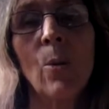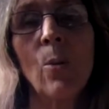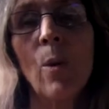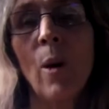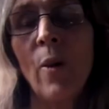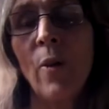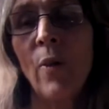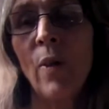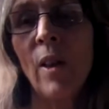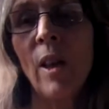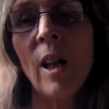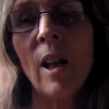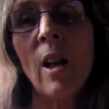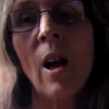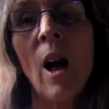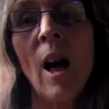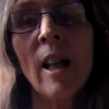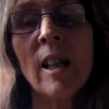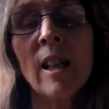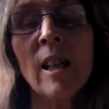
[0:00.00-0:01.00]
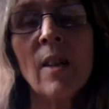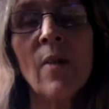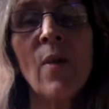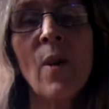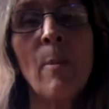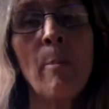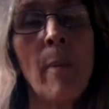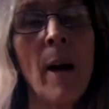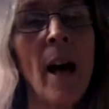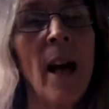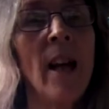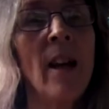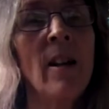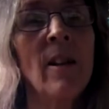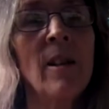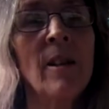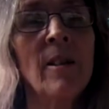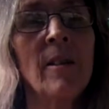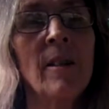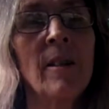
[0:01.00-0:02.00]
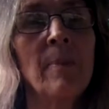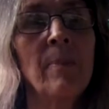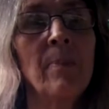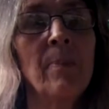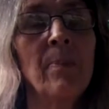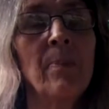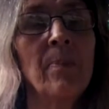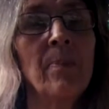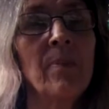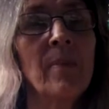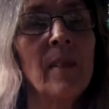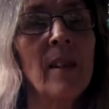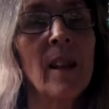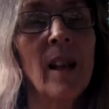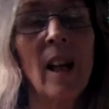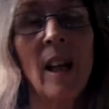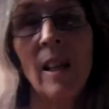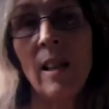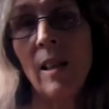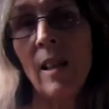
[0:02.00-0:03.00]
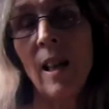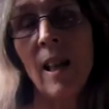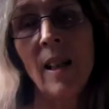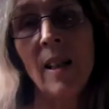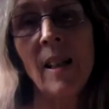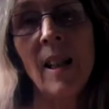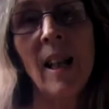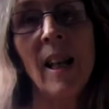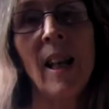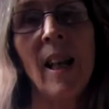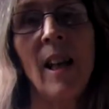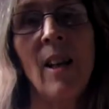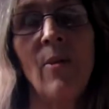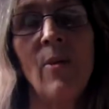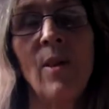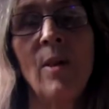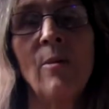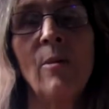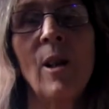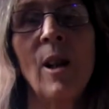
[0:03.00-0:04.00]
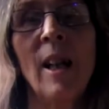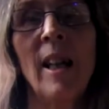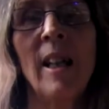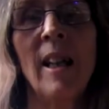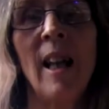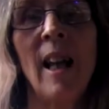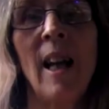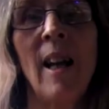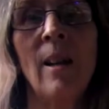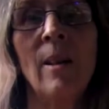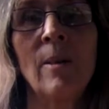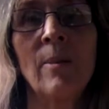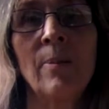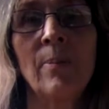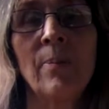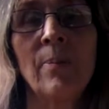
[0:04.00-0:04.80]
Well, for the likes of Amaya and Tessa even right now,